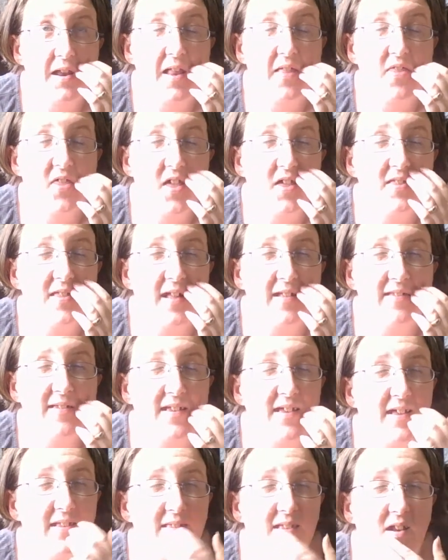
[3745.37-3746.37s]
I think that's
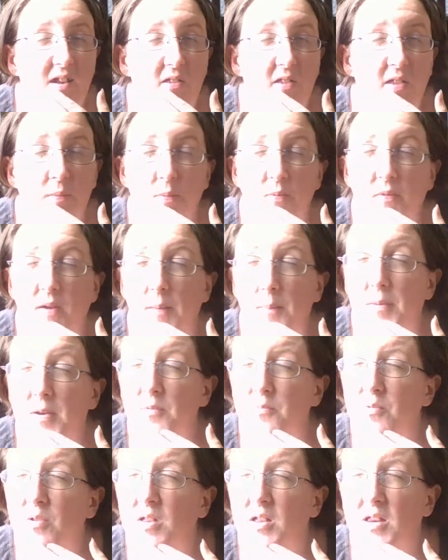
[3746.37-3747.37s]
it, all they provide, but
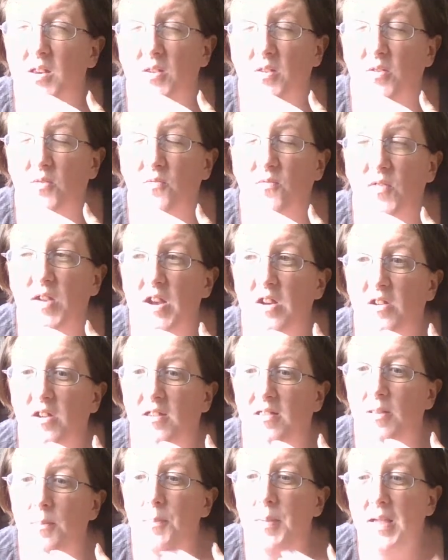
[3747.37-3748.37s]
it really
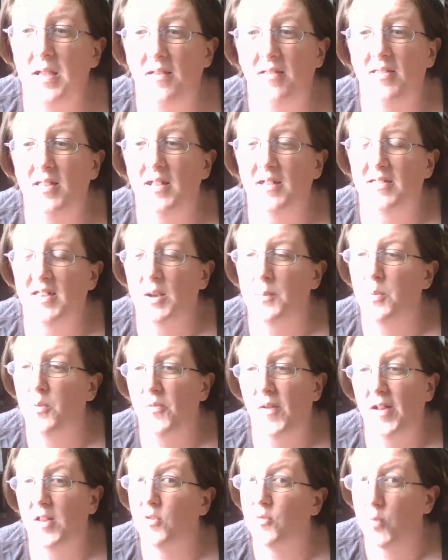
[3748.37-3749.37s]
varies. The biggest thing is that it
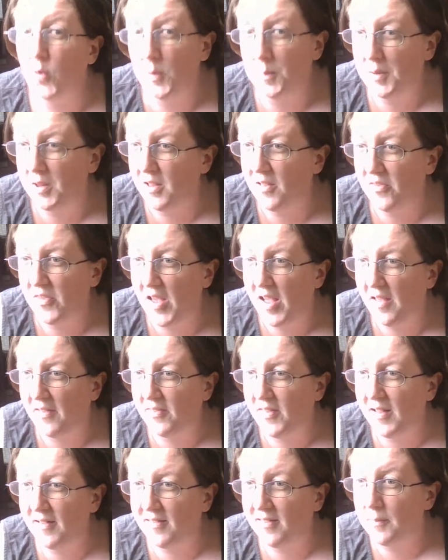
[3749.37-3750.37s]
provides formula.
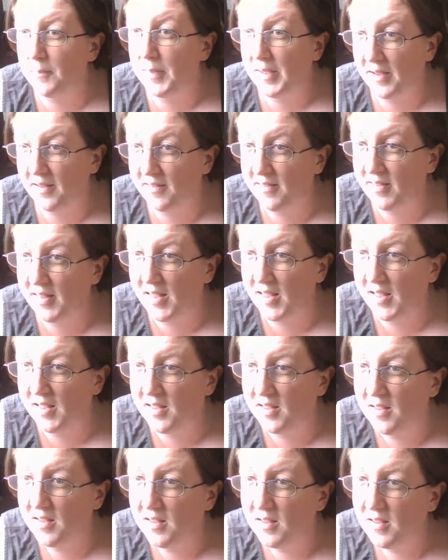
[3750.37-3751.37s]
That's the biggest thing.